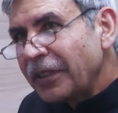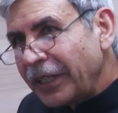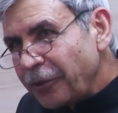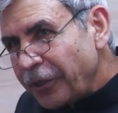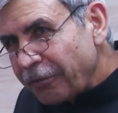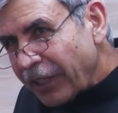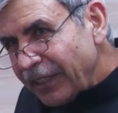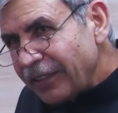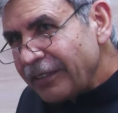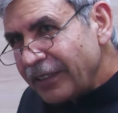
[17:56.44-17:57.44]
Can you
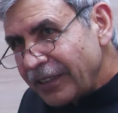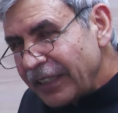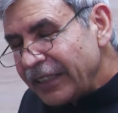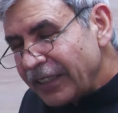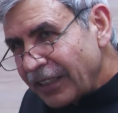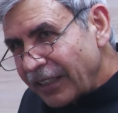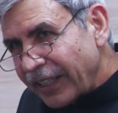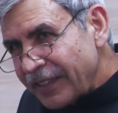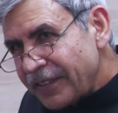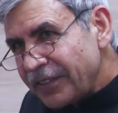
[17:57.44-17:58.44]
define in Indian
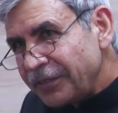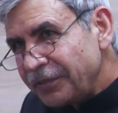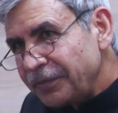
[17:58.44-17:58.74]
context?